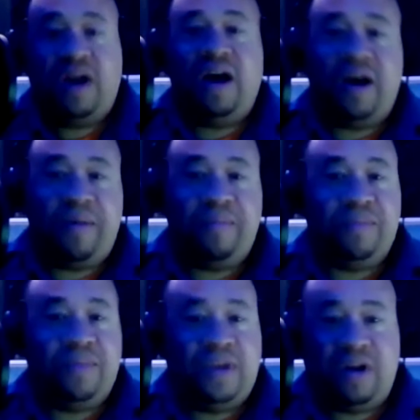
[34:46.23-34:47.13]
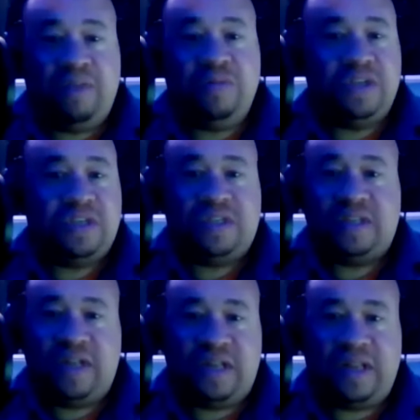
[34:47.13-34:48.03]
It was
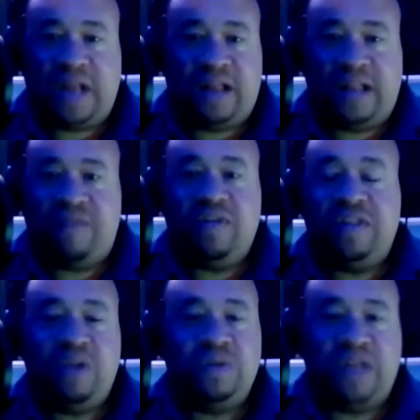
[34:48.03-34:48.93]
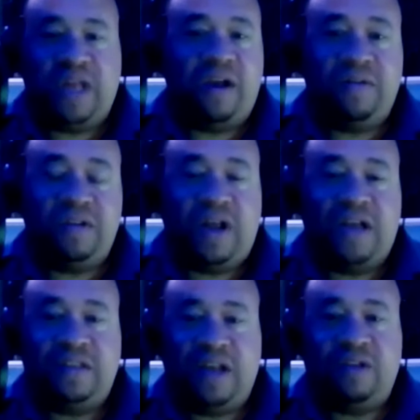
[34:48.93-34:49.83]
just everything was there. So
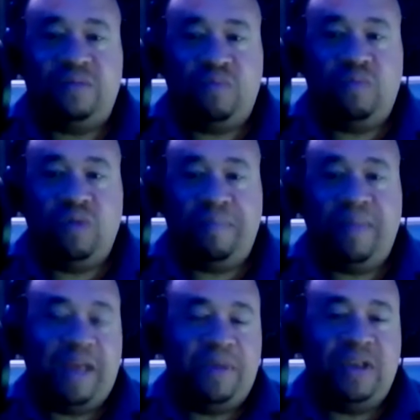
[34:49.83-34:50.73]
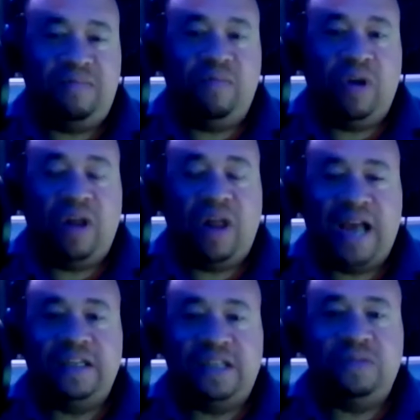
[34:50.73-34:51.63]
that's what made me
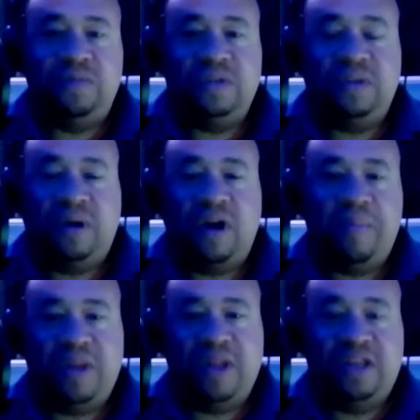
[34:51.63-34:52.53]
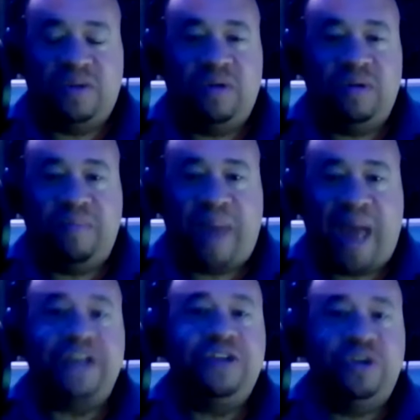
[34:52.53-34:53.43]
realize that this was a company that sort of
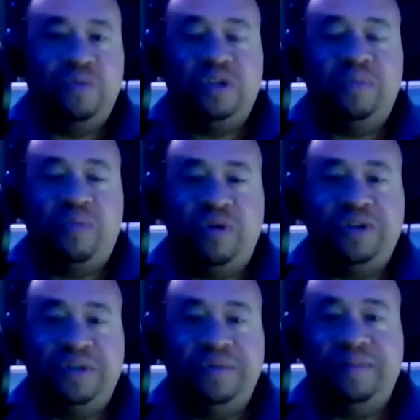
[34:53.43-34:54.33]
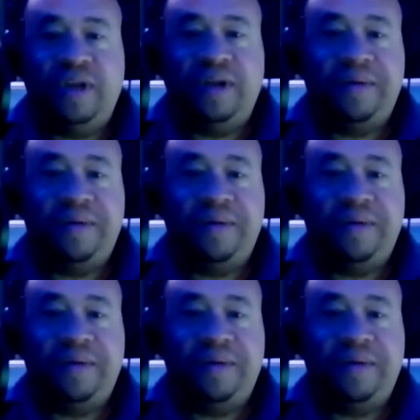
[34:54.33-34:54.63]
backs you and supports you. Yeah.